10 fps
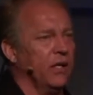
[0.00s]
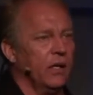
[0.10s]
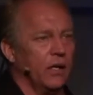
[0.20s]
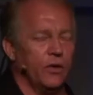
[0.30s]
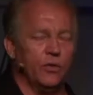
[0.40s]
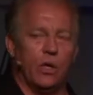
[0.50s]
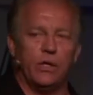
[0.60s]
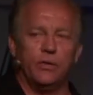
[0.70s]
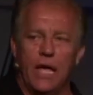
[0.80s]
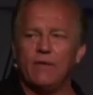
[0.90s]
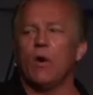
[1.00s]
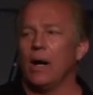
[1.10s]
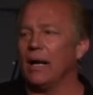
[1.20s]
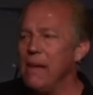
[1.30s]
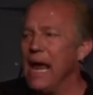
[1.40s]
You never
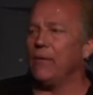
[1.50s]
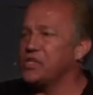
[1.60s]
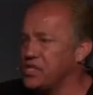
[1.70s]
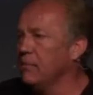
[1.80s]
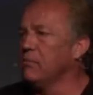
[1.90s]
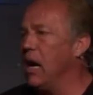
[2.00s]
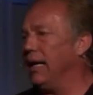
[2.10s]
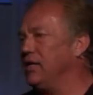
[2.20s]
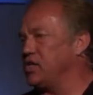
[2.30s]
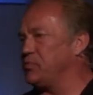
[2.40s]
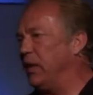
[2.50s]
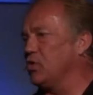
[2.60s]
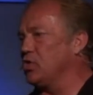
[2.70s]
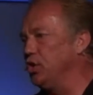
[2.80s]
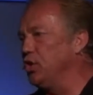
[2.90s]
want to marry somebody just
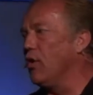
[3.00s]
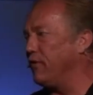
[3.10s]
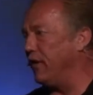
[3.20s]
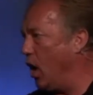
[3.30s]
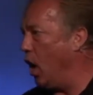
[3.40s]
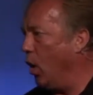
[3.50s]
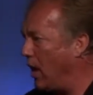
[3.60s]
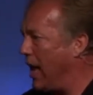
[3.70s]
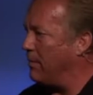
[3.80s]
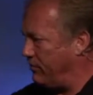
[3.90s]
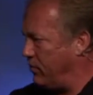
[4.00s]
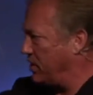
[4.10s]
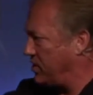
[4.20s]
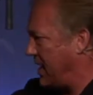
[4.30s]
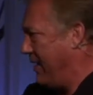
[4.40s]
because you don't feel whole. How many of you
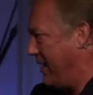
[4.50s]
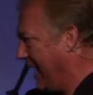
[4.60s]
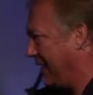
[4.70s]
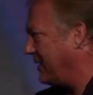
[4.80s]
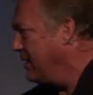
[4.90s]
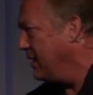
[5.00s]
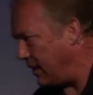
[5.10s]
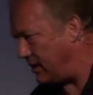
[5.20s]
understand that? Is